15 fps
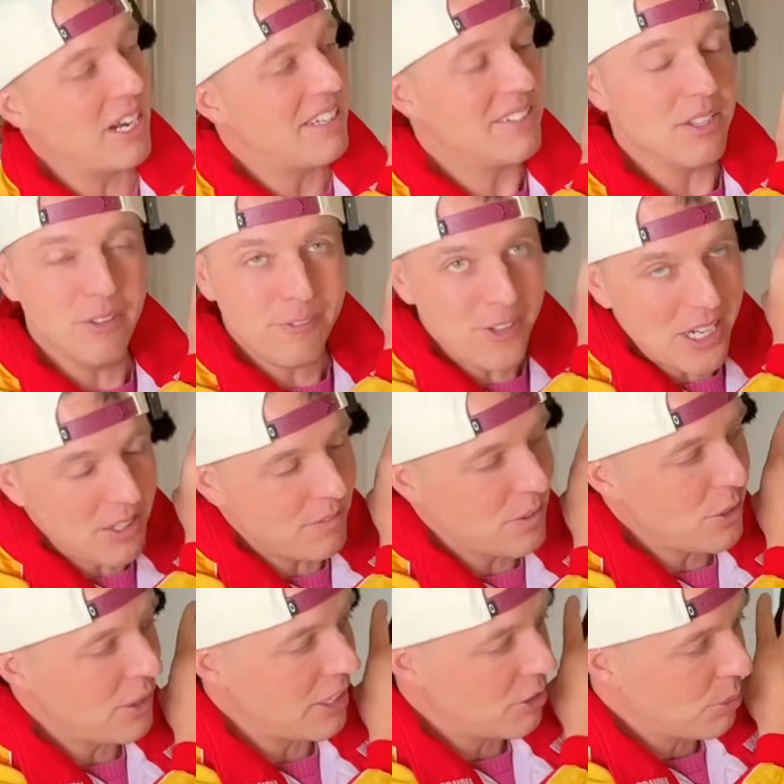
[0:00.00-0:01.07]
I still find a
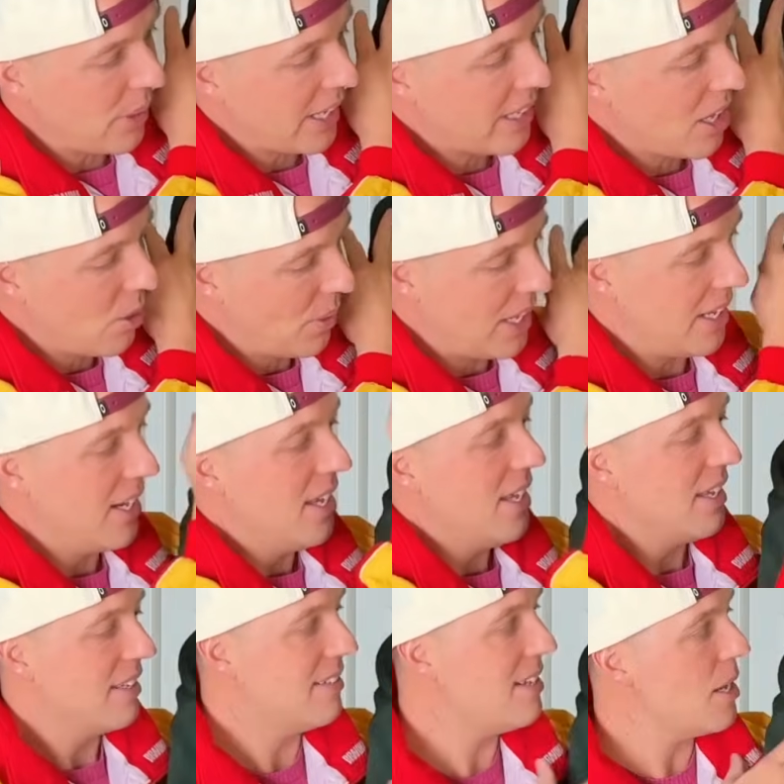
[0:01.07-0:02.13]
few things when I go in.
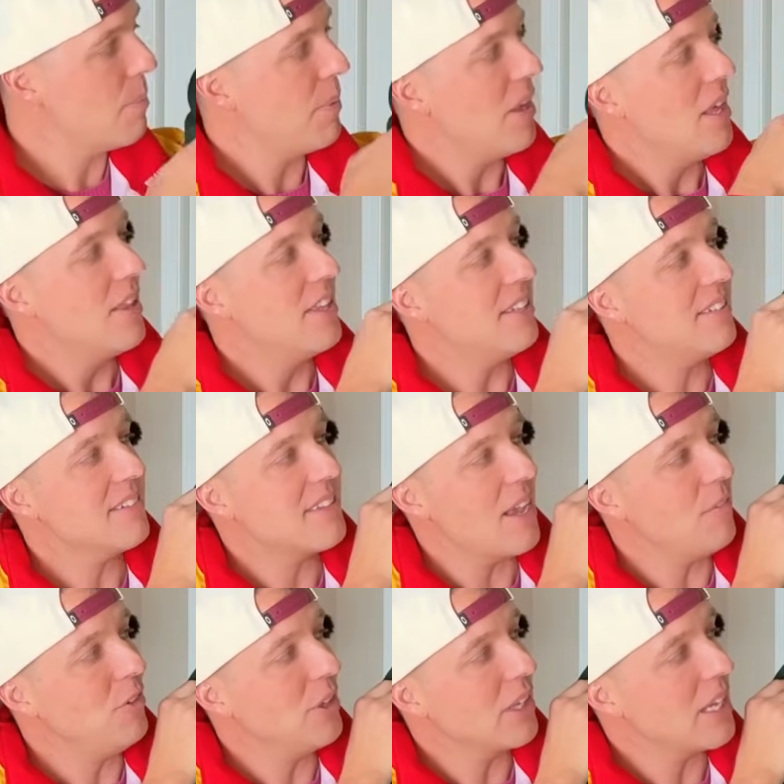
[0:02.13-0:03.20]
Zip. This is
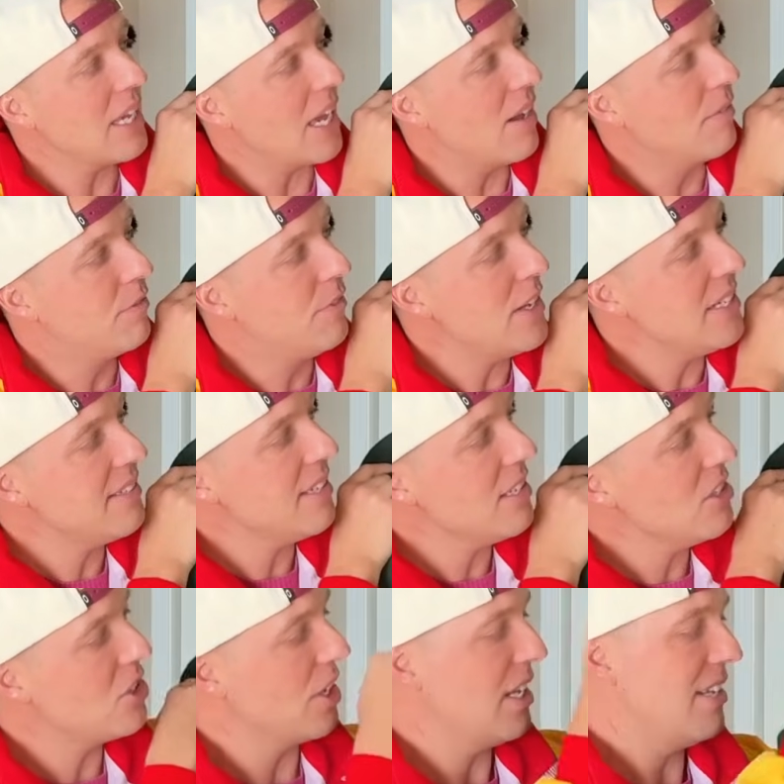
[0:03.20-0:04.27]
definitely a
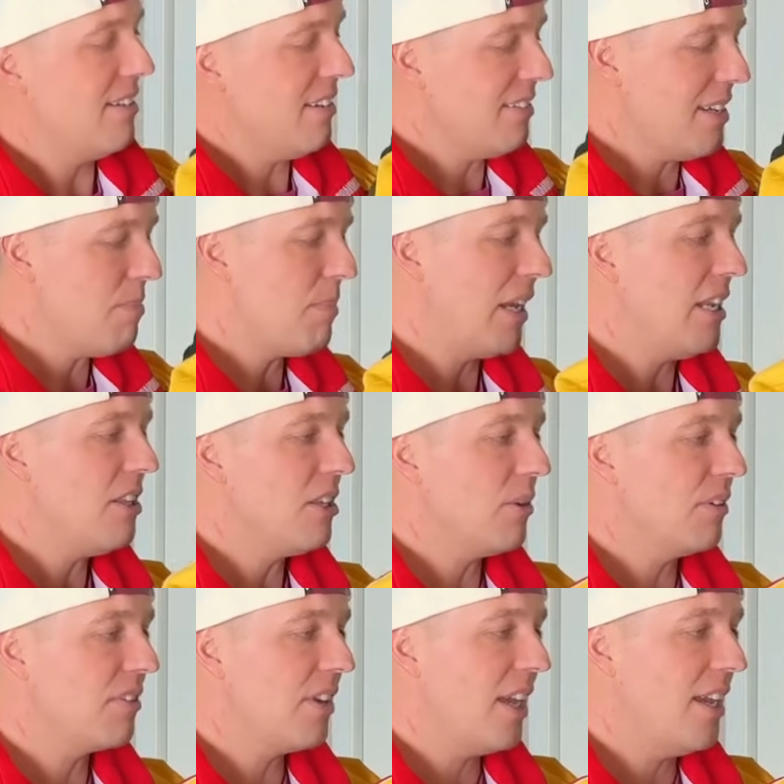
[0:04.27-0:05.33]
vintage. Does that say made in the
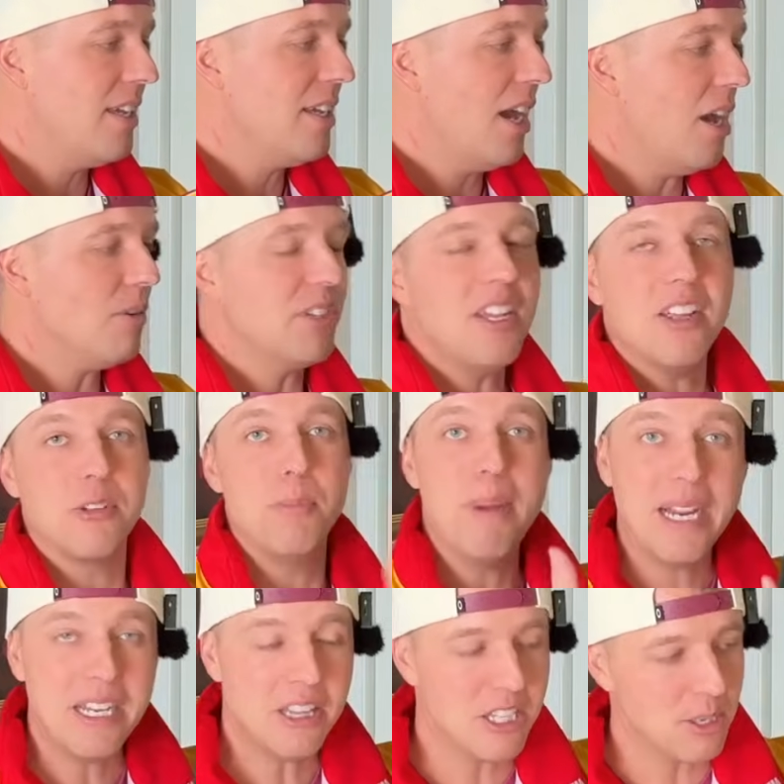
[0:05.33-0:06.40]
USA? Oh, it does.
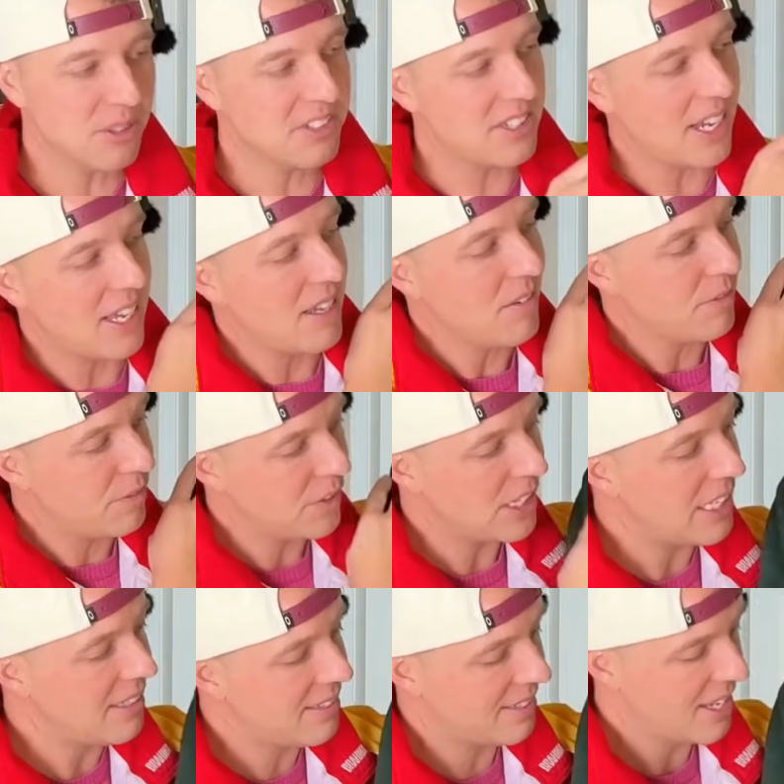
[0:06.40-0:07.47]
Made in the USA
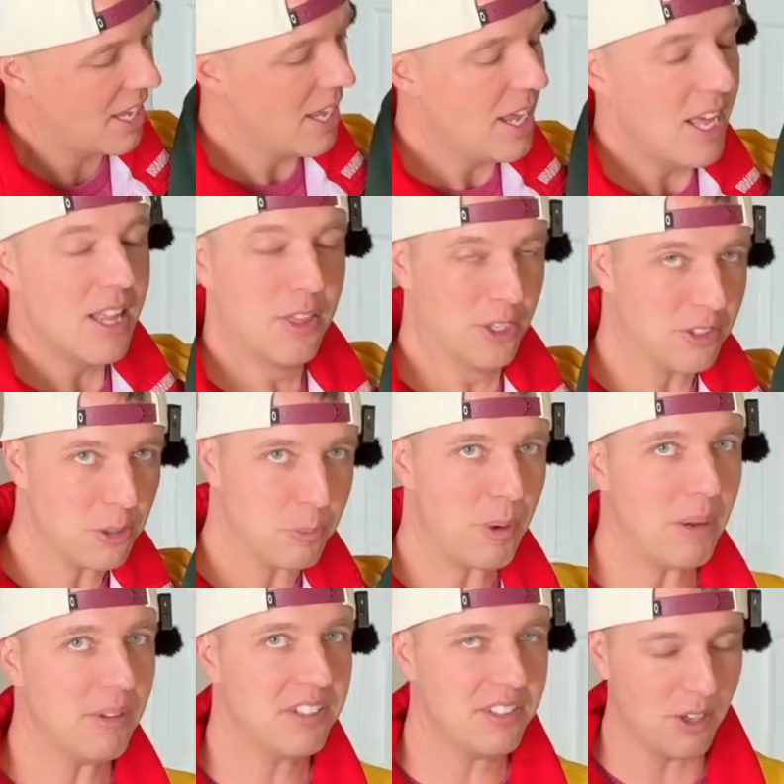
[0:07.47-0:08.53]
fleece. This will
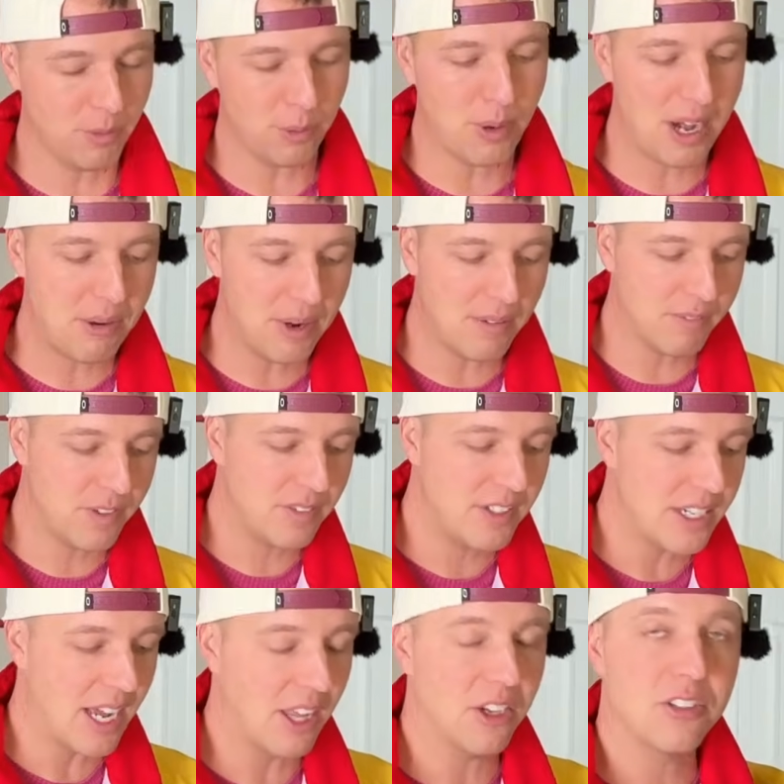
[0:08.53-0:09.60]
probably sell for right around
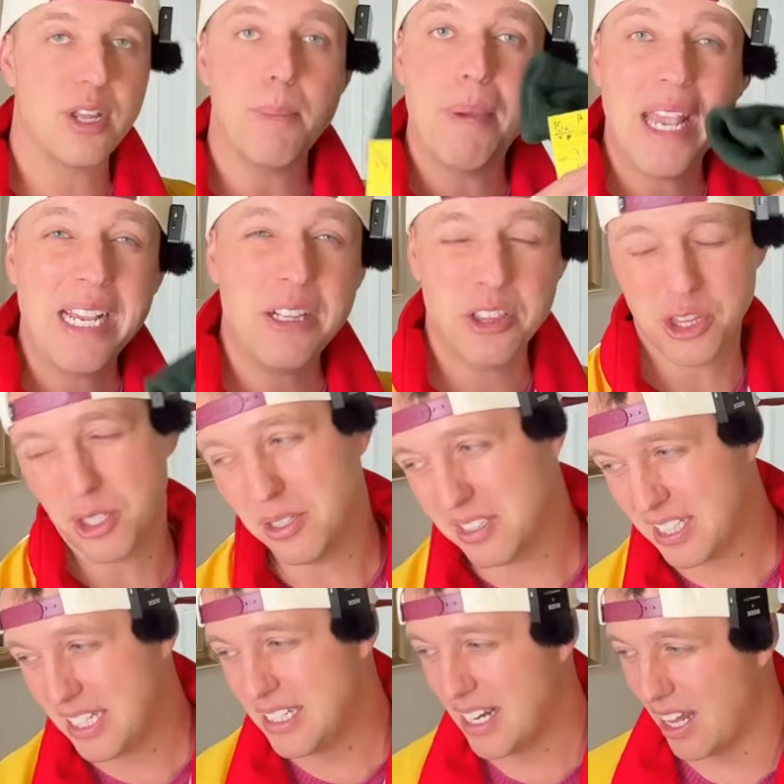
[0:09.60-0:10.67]
$50. I paid
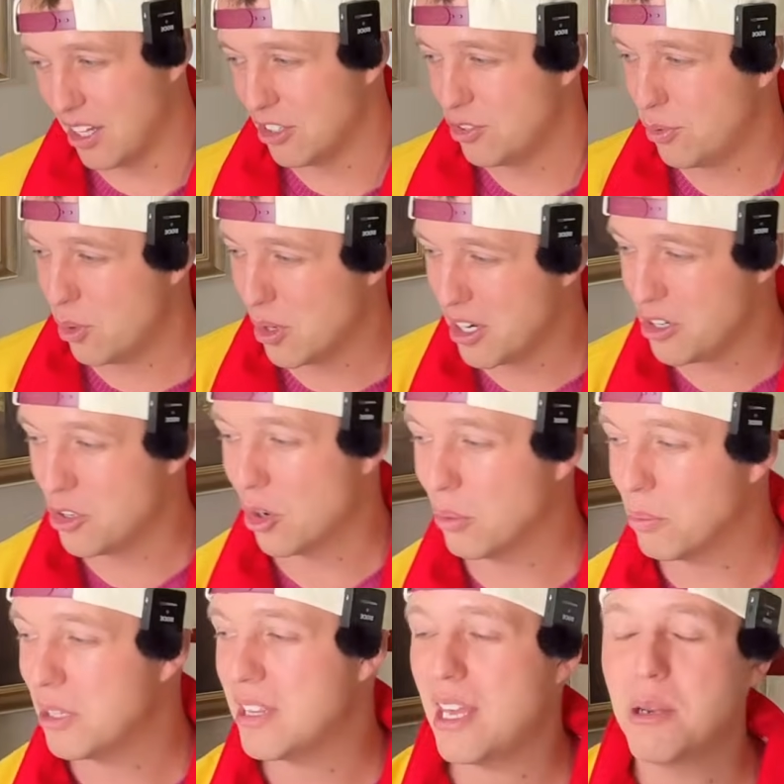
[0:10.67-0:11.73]
$13 for it.
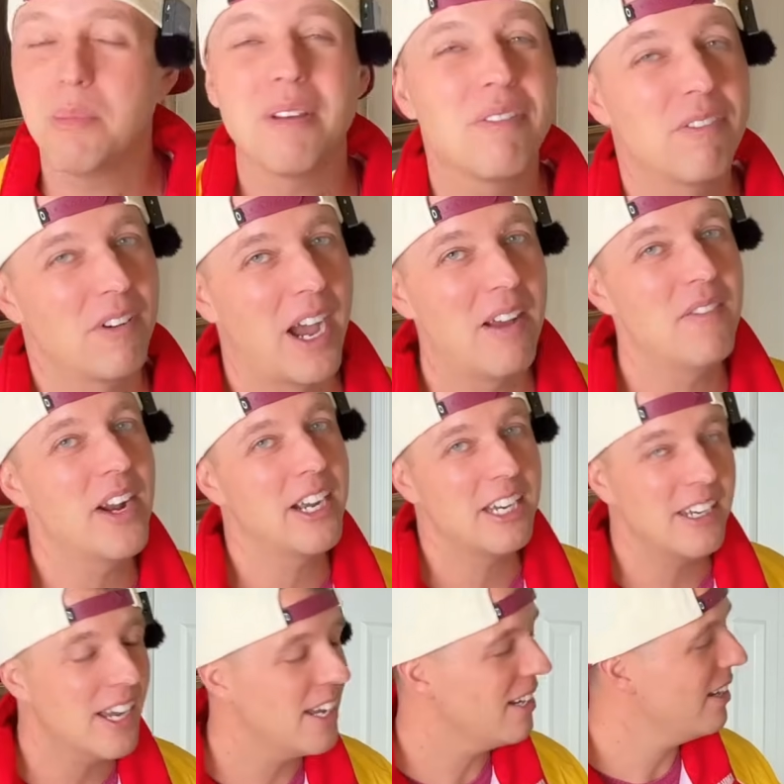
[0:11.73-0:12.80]
Normally that would be
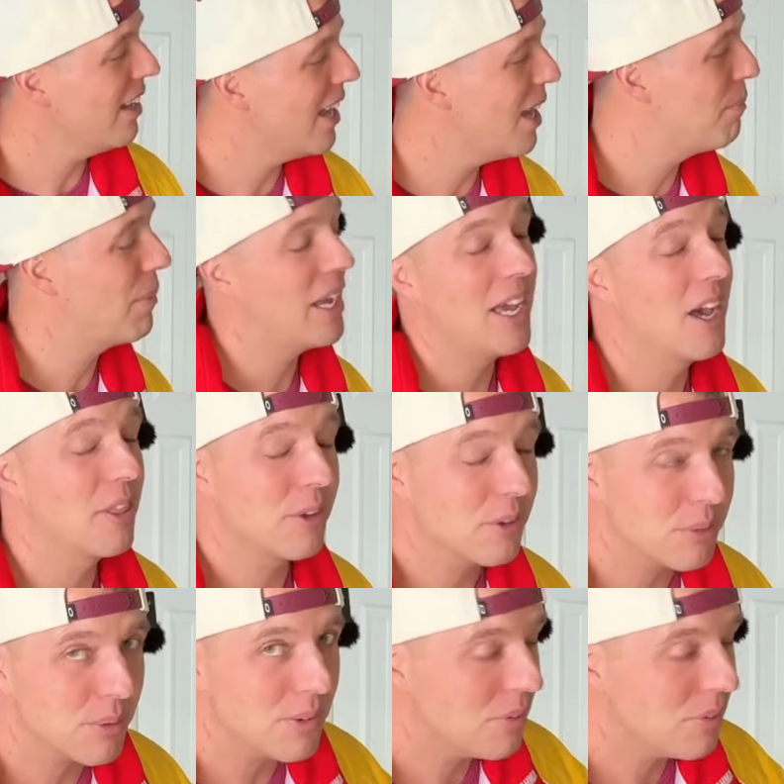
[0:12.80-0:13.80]
$5.99 at my other thrift